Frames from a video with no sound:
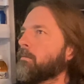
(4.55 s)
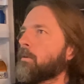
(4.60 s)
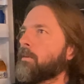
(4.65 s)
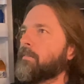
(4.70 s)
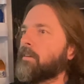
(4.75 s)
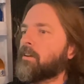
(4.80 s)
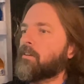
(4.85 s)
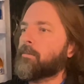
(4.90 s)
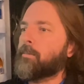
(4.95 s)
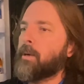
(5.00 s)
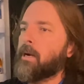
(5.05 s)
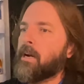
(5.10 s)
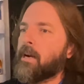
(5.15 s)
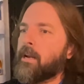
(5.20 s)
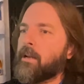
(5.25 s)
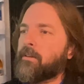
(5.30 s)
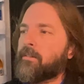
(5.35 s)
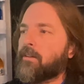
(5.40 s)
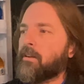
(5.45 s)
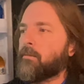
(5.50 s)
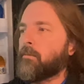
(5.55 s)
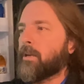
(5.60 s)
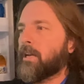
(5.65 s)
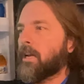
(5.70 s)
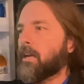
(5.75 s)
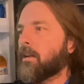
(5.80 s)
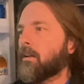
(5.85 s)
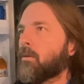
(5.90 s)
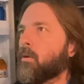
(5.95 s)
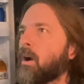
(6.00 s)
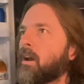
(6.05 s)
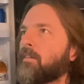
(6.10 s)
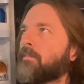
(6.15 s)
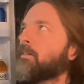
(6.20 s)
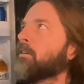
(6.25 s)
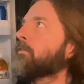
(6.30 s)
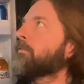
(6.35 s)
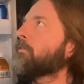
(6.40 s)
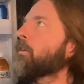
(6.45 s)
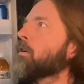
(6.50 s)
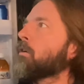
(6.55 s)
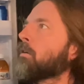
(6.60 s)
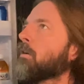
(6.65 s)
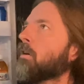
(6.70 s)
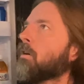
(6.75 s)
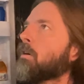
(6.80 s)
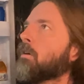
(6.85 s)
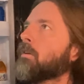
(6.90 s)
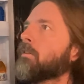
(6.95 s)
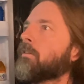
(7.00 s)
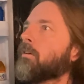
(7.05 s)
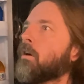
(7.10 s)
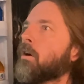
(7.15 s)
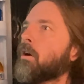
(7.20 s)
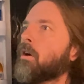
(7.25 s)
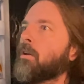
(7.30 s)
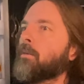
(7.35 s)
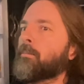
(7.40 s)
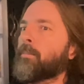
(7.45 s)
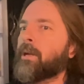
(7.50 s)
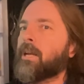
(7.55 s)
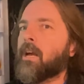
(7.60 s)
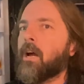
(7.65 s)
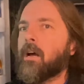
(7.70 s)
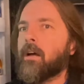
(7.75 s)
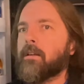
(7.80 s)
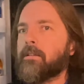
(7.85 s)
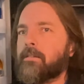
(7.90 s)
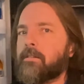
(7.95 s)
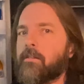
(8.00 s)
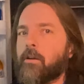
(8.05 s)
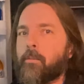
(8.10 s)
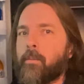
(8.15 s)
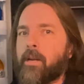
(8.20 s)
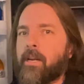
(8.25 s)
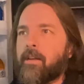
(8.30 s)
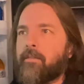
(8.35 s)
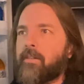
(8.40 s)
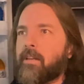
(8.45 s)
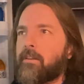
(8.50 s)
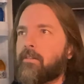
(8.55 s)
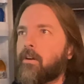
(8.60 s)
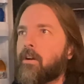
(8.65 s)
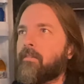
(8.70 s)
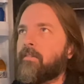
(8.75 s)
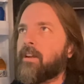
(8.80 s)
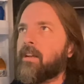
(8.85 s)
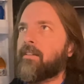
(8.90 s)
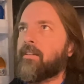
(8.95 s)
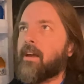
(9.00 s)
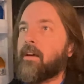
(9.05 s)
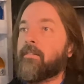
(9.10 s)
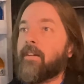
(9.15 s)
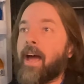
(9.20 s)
we've experienced and we get quite a few phone calls on because so many of these RVs have